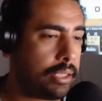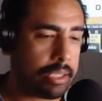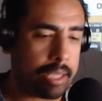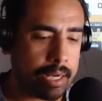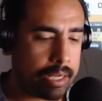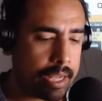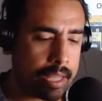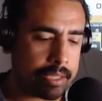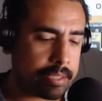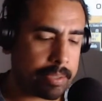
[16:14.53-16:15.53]

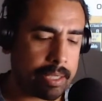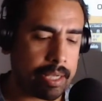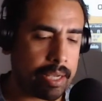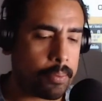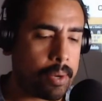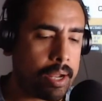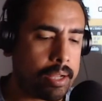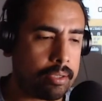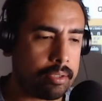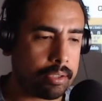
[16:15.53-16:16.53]
Anthony Smith can get
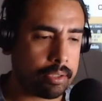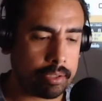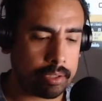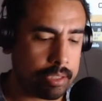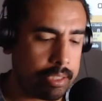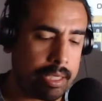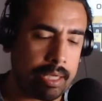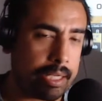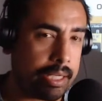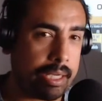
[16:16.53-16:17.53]
wild. He can
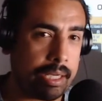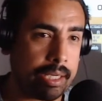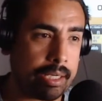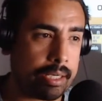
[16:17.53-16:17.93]
get hit.